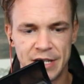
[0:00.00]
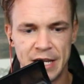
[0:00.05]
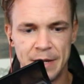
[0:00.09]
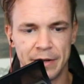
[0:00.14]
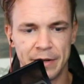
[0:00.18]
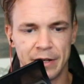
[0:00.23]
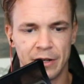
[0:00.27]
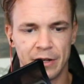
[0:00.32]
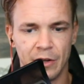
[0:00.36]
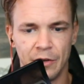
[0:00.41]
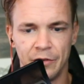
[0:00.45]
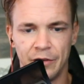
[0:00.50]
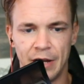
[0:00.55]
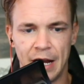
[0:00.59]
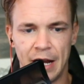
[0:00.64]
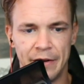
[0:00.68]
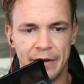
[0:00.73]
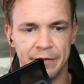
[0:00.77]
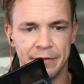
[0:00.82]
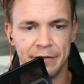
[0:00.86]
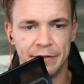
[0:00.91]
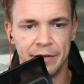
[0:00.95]
a close eye on
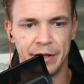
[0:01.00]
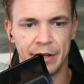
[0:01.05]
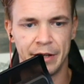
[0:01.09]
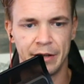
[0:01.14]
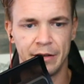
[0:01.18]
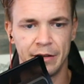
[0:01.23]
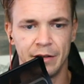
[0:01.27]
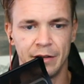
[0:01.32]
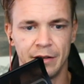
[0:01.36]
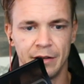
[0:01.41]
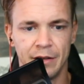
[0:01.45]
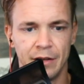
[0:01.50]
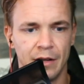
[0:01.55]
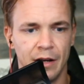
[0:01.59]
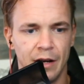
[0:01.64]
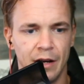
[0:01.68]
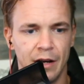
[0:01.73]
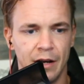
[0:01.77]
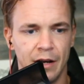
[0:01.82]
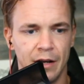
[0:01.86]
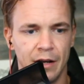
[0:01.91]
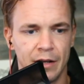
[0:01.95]
everything,
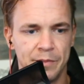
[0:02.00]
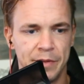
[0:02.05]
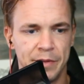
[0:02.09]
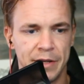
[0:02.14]
because